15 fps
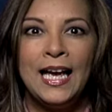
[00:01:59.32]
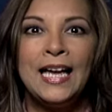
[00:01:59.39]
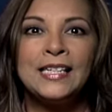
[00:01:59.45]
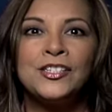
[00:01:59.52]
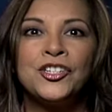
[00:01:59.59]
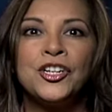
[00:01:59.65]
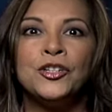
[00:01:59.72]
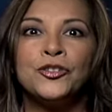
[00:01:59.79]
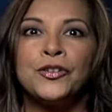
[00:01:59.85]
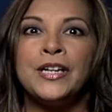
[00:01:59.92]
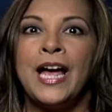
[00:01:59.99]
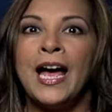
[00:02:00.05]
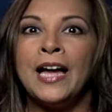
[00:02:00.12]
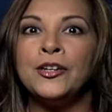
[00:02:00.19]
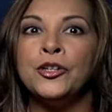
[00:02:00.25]
As children
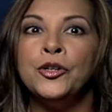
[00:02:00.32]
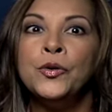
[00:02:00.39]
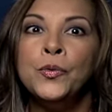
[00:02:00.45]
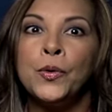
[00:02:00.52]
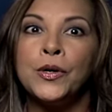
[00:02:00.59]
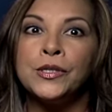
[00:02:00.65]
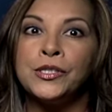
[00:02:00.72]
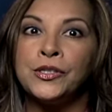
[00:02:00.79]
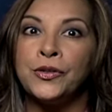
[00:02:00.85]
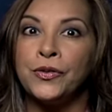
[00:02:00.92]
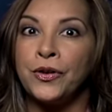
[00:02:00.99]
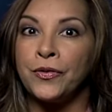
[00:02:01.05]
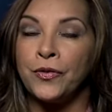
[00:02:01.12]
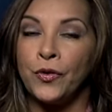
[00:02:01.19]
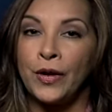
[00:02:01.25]
add new words to
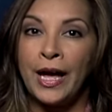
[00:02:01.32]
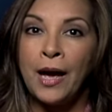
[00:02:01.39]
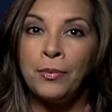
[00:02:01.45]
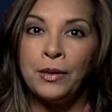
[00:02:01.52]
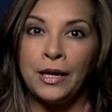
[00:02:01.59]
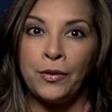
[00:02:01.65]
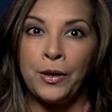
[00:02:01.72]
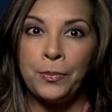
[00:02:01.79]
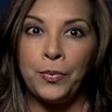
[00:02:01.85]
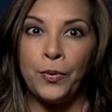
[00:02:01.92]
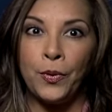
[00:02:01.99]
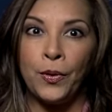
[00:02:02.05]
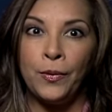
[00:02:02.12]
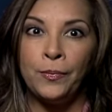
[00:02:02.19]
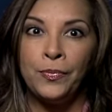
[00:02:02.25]
their vocabulary
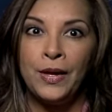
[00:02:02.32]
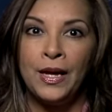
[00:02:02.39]
pool,